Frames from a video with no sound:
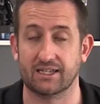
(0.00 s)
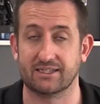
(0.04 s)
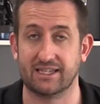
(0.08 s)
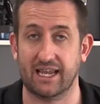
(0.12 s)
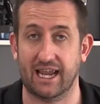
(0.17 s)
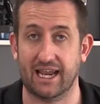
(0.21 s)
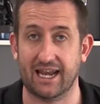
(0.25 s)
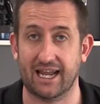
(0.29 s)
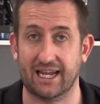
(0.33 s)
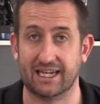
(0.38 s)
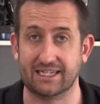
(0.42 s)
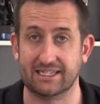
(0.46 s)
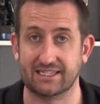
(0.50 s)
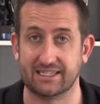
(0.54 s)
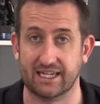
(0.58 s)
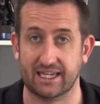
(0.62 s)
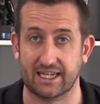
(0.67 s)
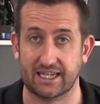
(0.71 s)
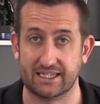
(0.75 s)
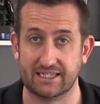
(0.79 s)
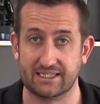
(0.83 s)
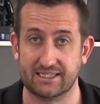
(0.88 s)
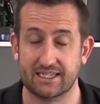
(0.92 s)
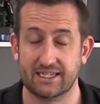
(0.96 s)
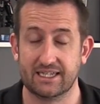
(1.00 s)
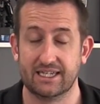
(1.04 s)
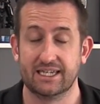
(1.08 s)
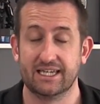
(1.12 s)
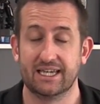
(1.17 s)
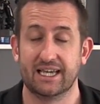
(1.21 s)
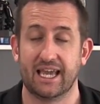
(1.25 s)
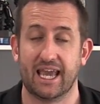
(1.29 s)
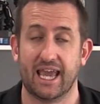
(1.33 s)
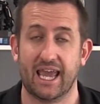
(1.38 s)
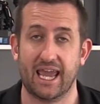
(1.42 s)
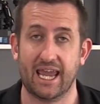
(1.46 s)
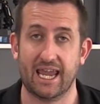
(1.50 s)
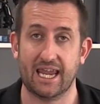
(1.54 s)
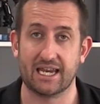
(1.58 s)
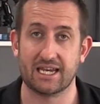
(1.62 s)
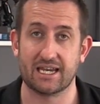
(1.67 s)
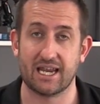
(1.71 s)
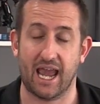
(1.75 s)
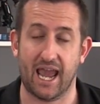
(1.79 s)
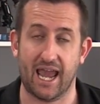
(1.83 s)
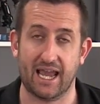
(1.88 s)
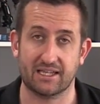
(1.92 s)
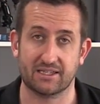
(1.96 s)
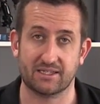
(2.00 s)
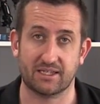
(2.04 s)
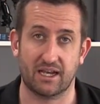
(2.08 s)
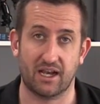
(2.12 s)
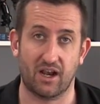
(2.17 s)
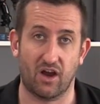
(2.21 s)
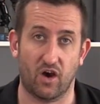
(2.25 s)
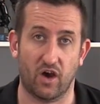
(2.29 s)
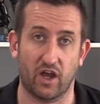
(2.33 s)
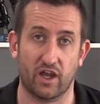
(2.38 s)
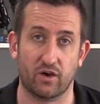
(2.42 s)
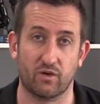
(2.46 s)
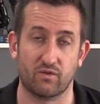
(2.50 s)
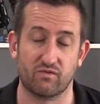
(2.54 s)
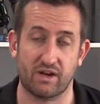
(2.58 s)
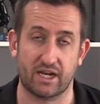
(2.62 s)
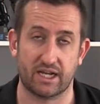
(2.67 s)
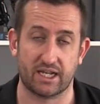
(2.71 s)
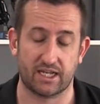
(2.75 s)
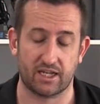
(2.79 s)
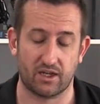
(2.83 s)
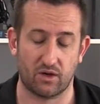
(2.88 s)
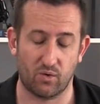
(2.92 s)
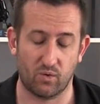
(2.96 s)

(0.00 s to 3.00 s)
1080s in SLI already.